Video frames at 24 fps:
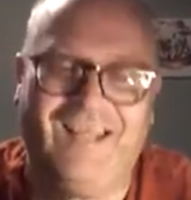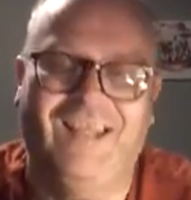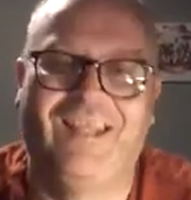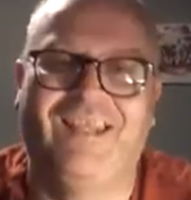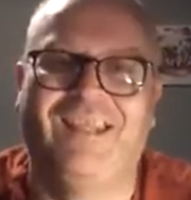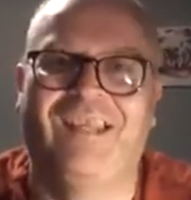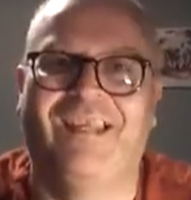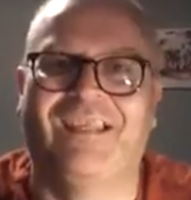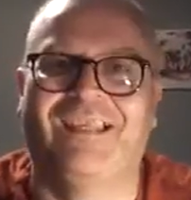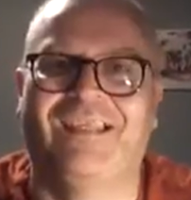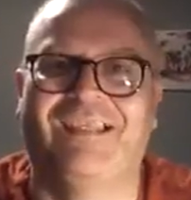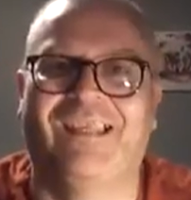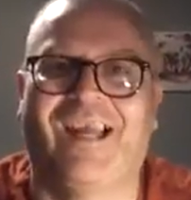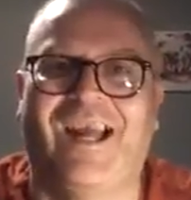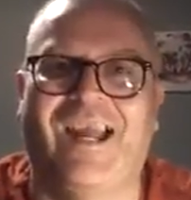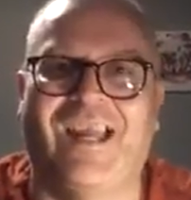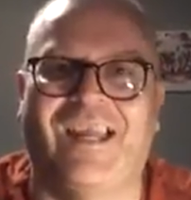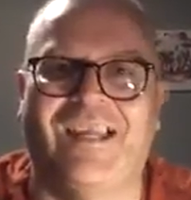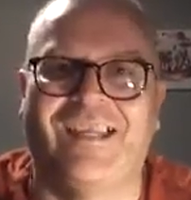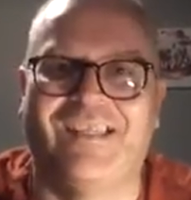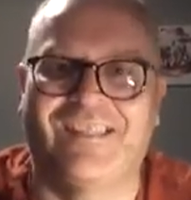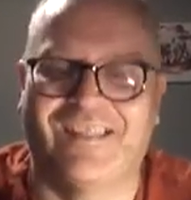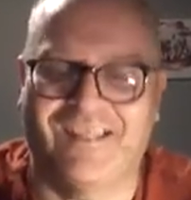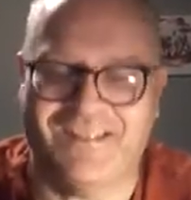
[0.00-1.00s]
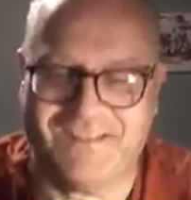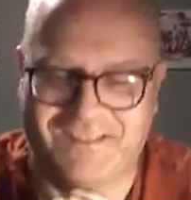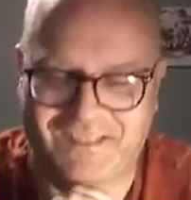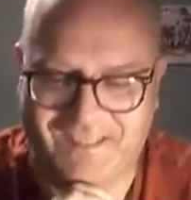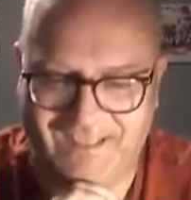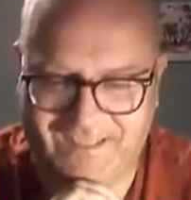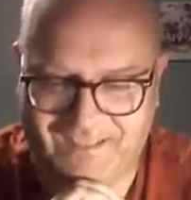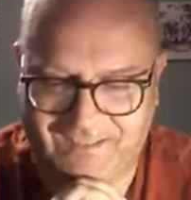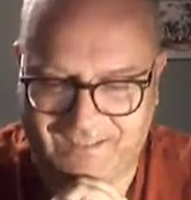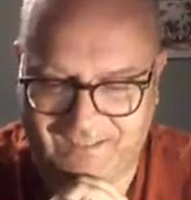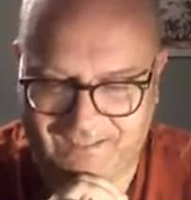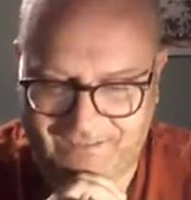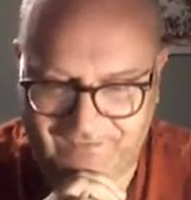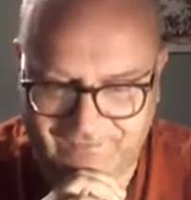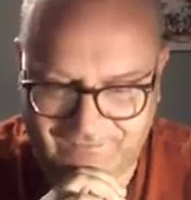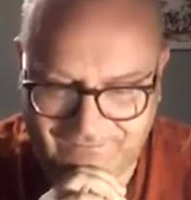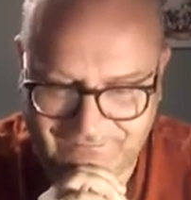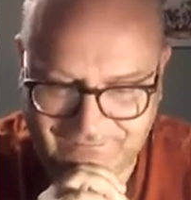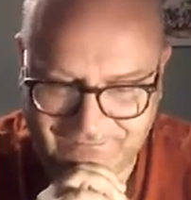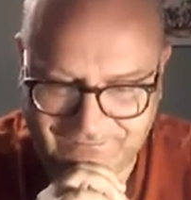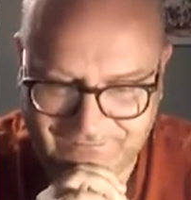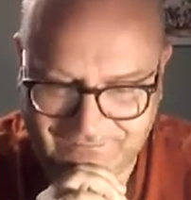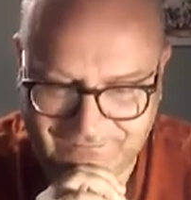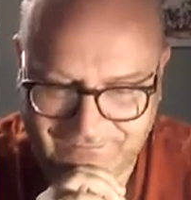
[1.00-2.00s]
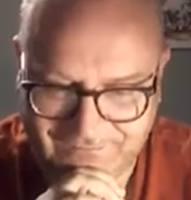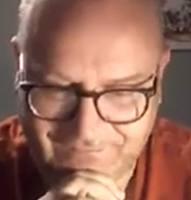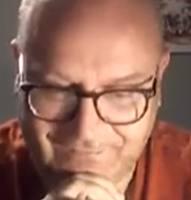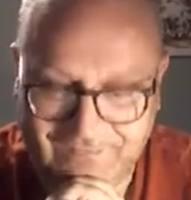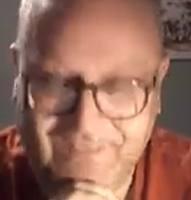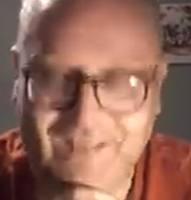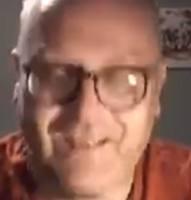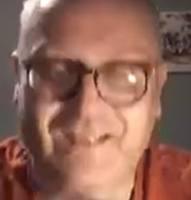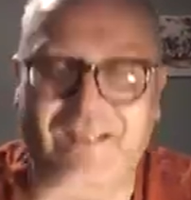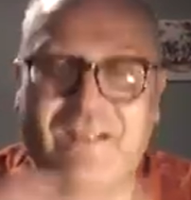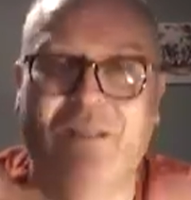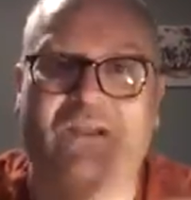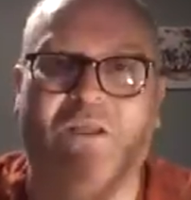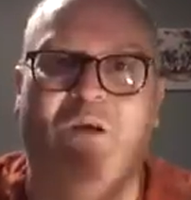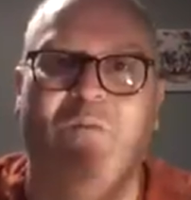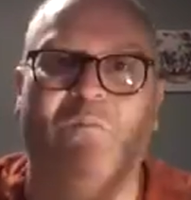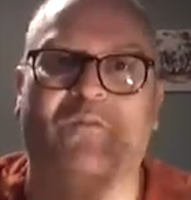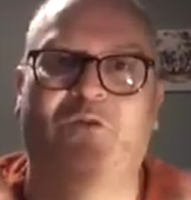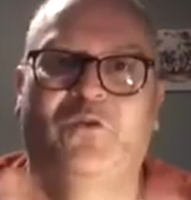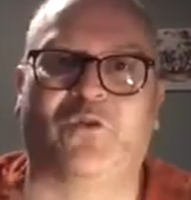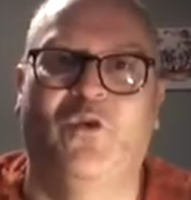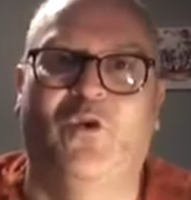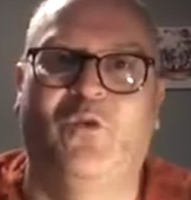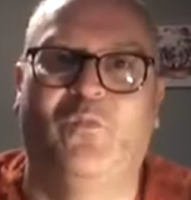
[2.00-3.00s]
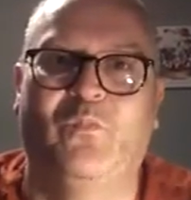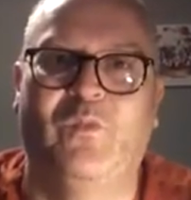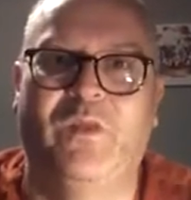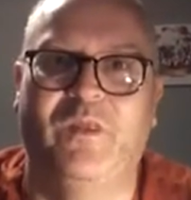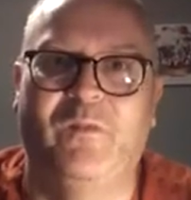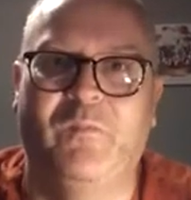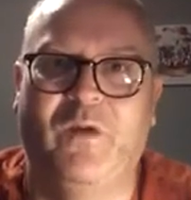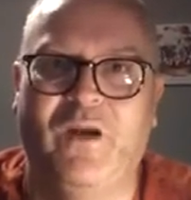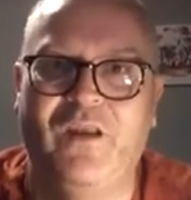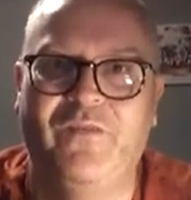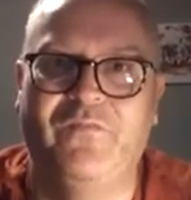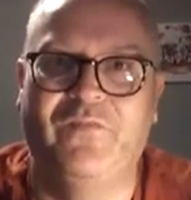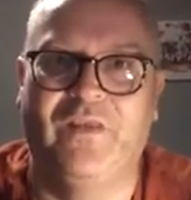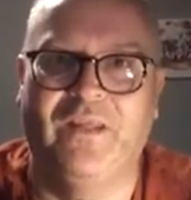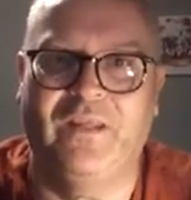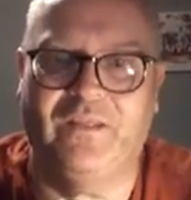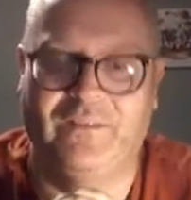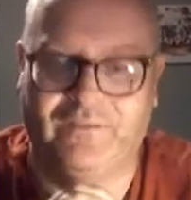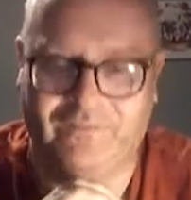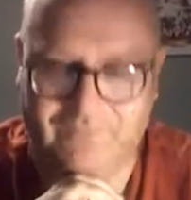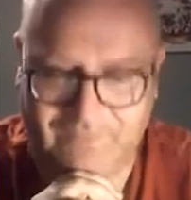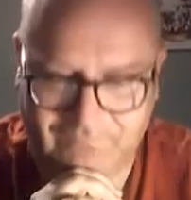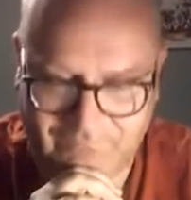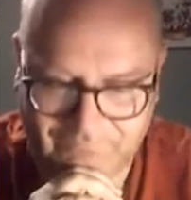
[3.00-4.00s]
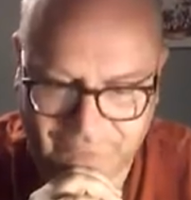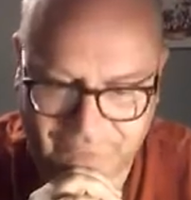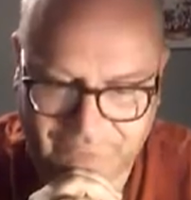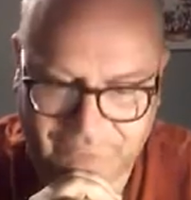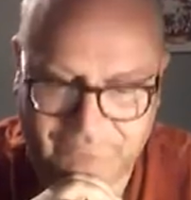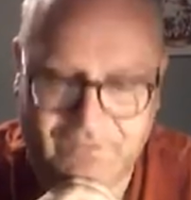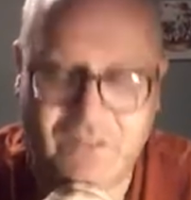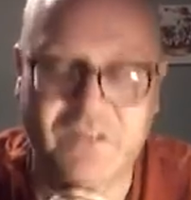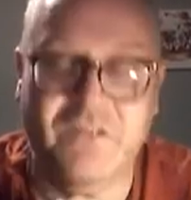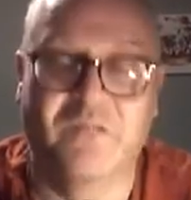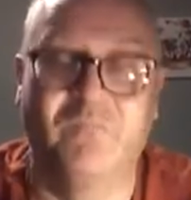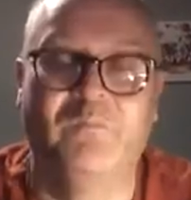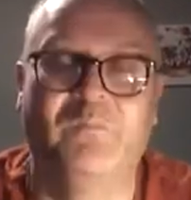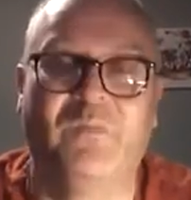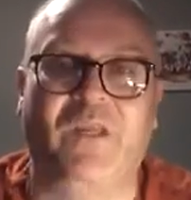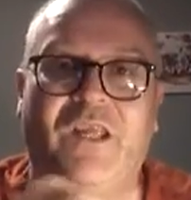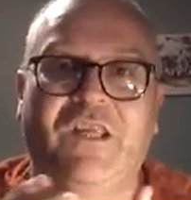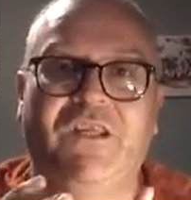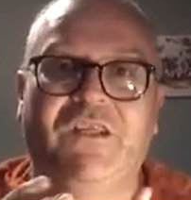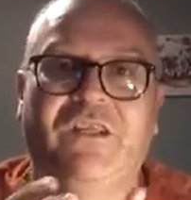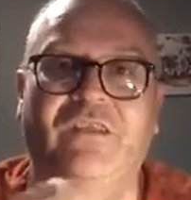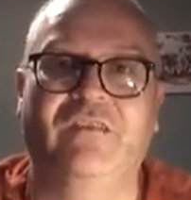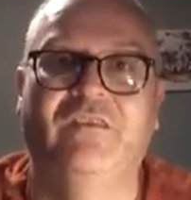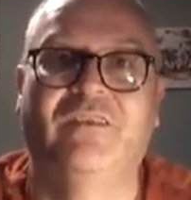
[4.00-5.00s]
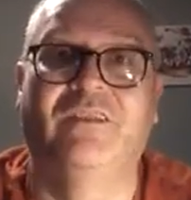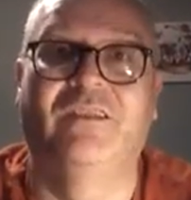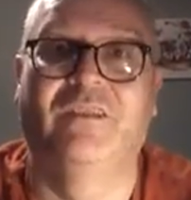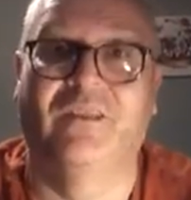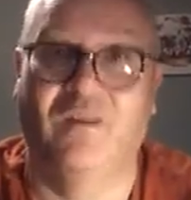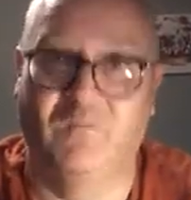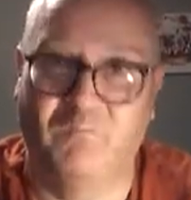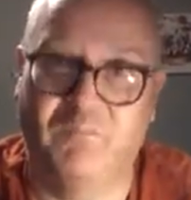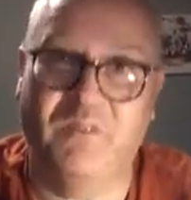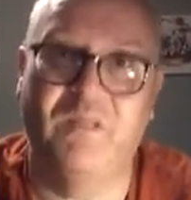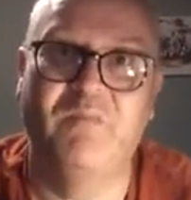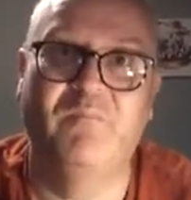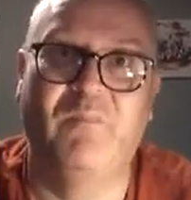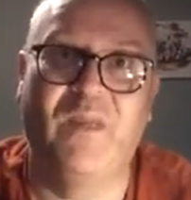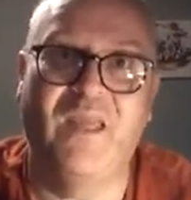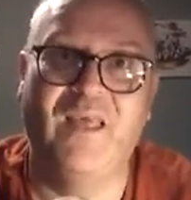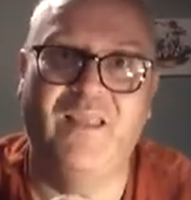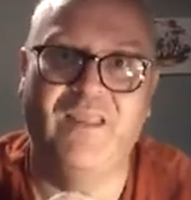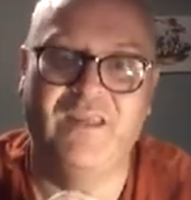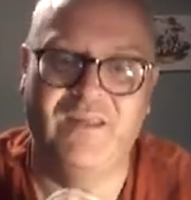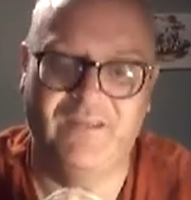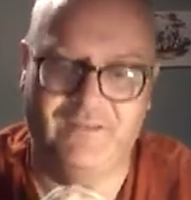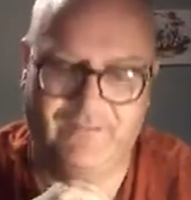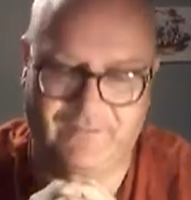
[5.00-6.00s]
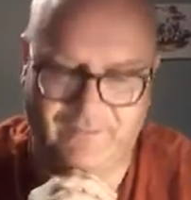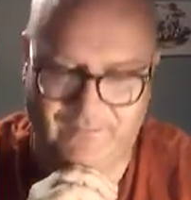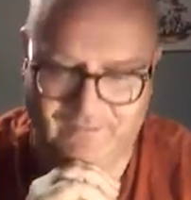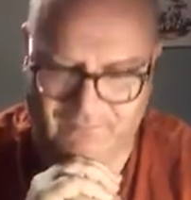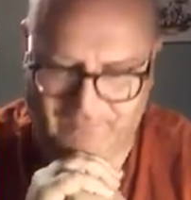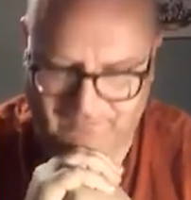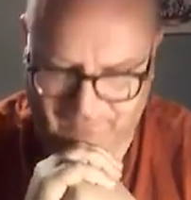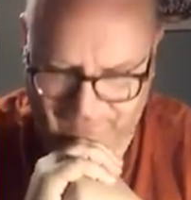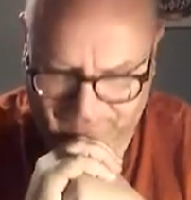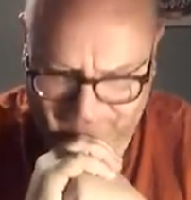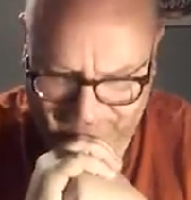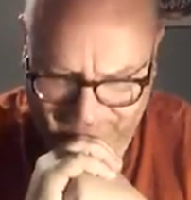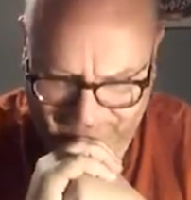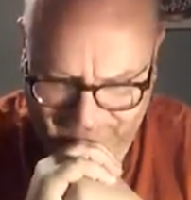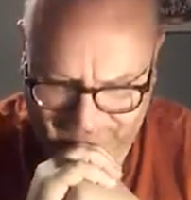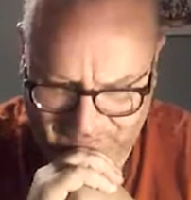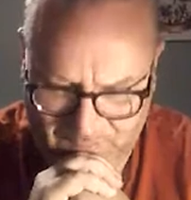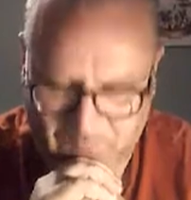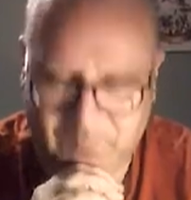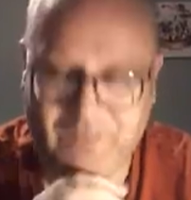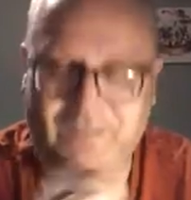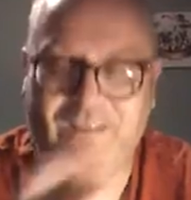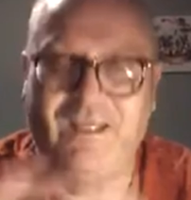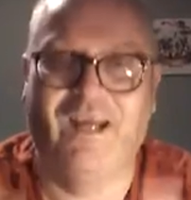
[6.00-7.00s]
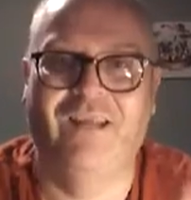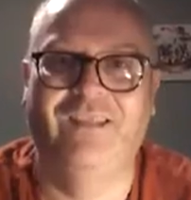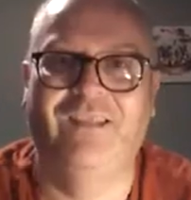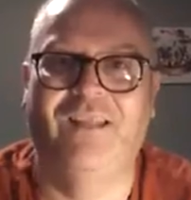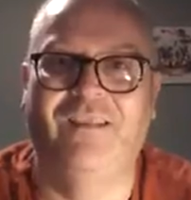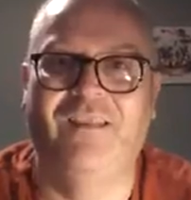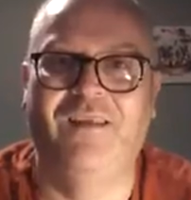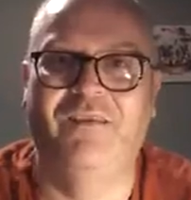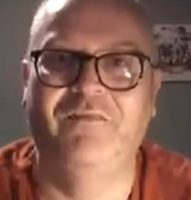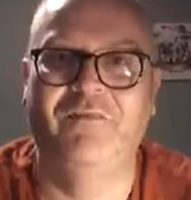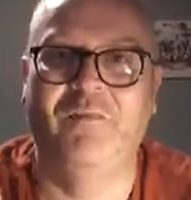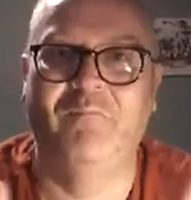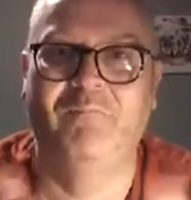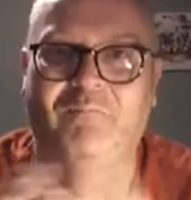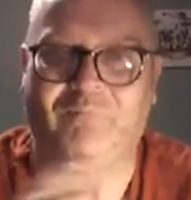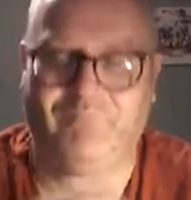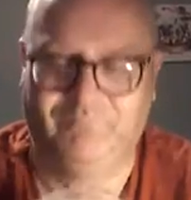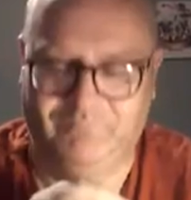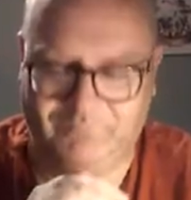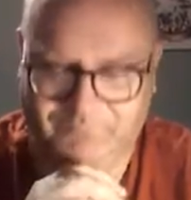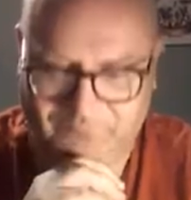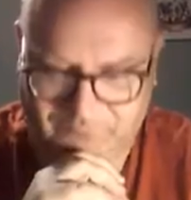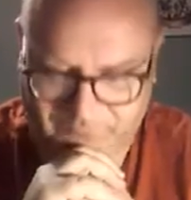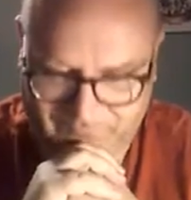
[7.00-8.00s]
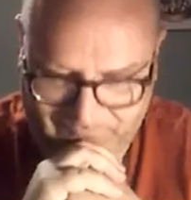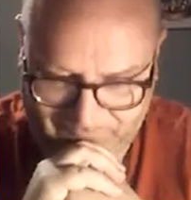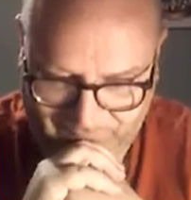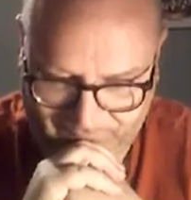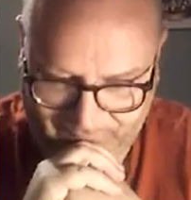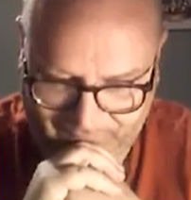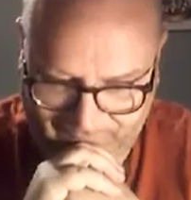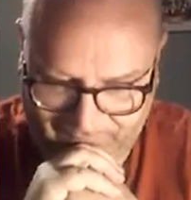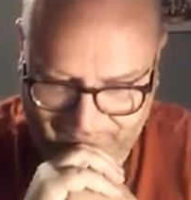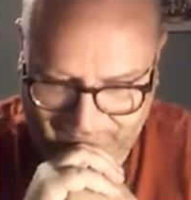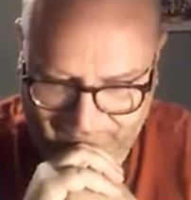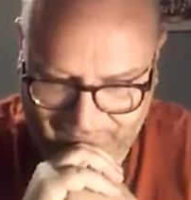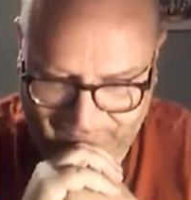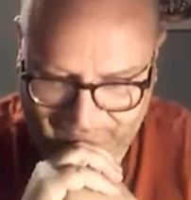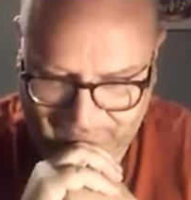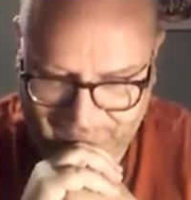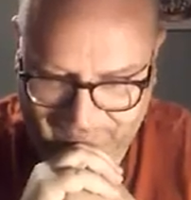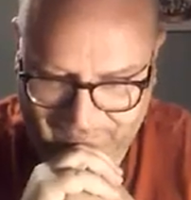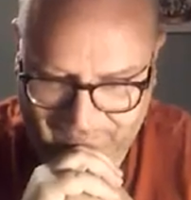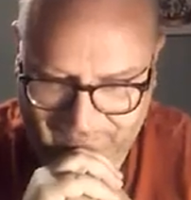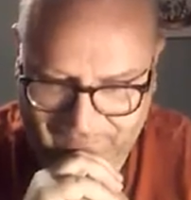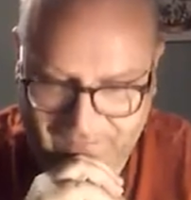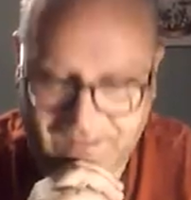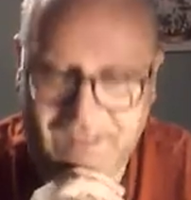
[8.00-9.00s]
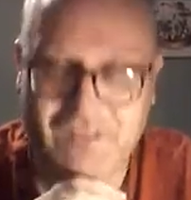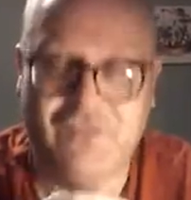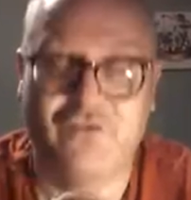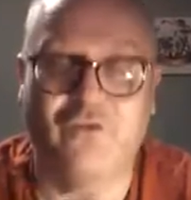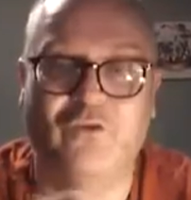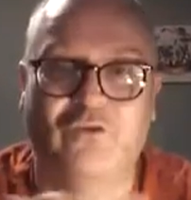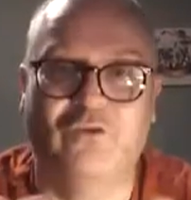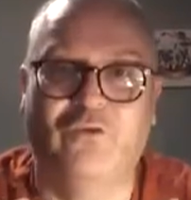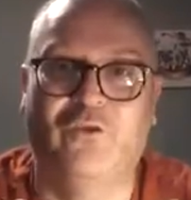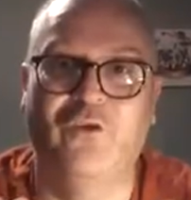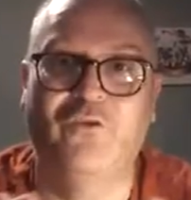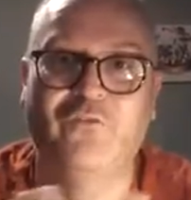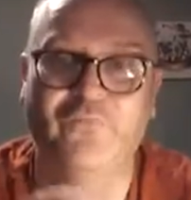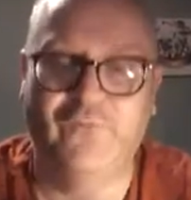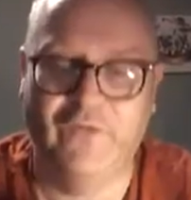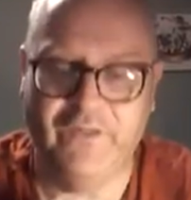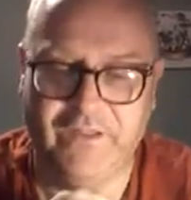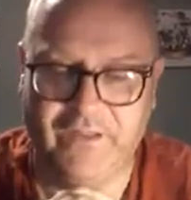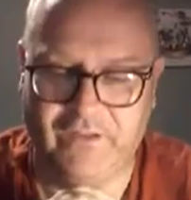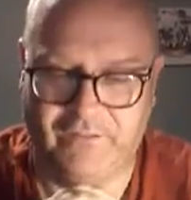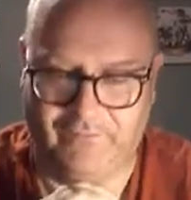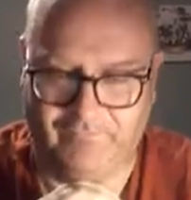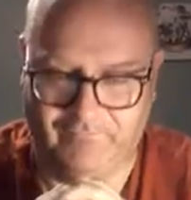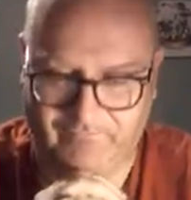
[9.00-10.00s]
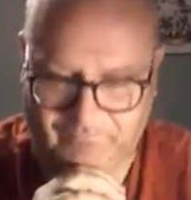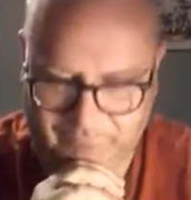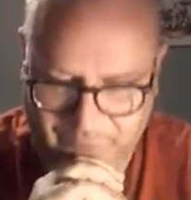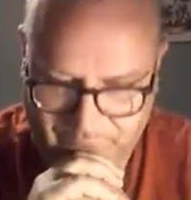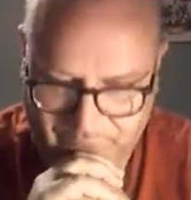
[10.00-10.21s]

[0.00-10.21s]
the anxiety sets in again. Then it comes home with a boyfriend. First impression, complete bell end. But Dad, I love him. He's not good for you.